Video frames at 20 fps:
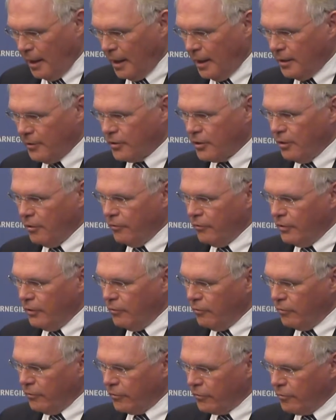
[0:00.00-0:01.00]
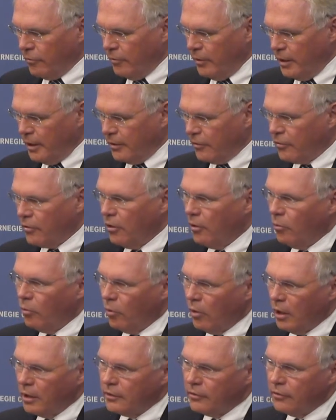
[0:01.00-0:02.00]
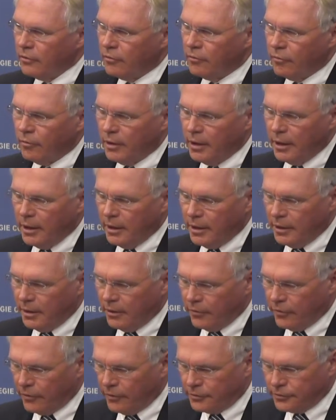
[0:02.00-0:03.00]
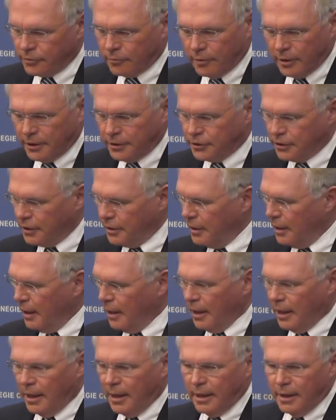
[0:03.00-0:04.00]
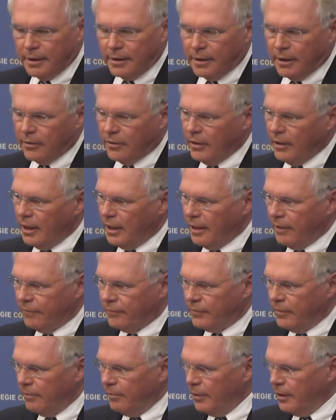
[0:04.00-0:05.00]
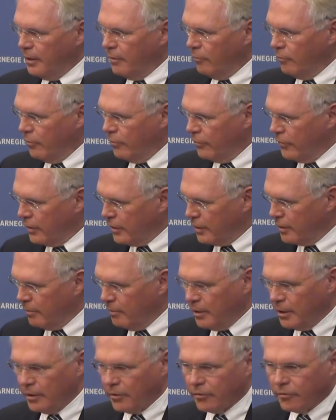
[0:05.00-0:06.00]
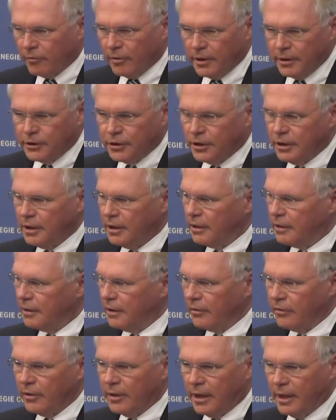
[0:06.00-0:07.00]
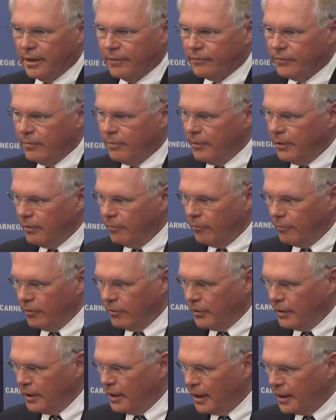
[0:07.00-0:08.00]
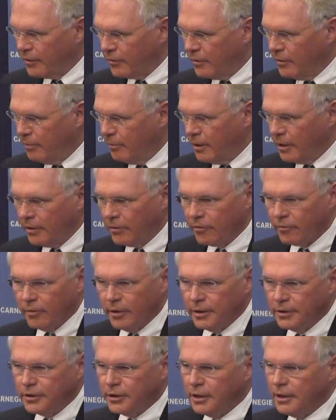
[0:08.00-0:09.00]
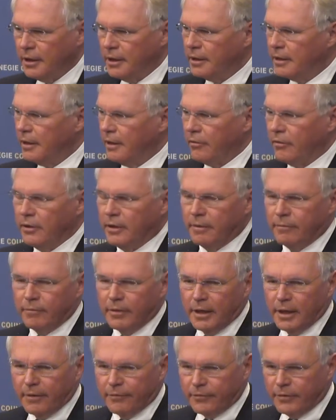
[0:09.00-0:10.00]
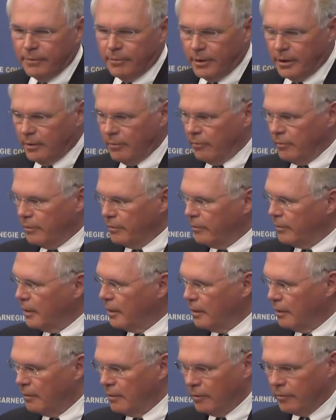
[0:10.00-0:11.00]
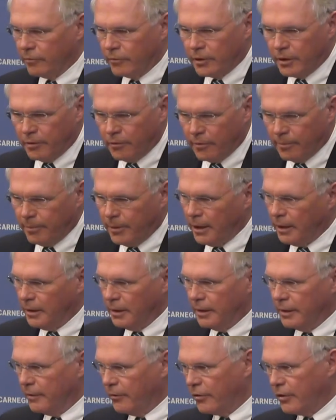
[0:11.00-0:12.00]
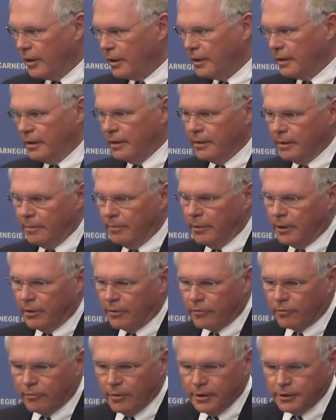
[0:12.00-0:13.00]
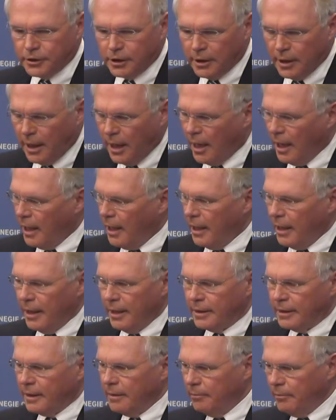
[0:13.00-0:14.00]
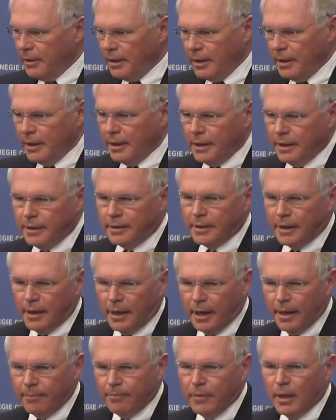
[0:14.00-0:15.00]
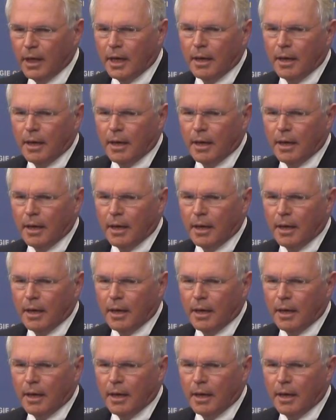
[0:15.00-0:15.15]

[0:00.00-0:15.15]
And so the North Koreans want to create a situation. It doesn't have to be with this administration. It doesn't have to be with the next administration. It doesn't even have to be with, I don't know, Sarah Palin's second administration. It can be any time.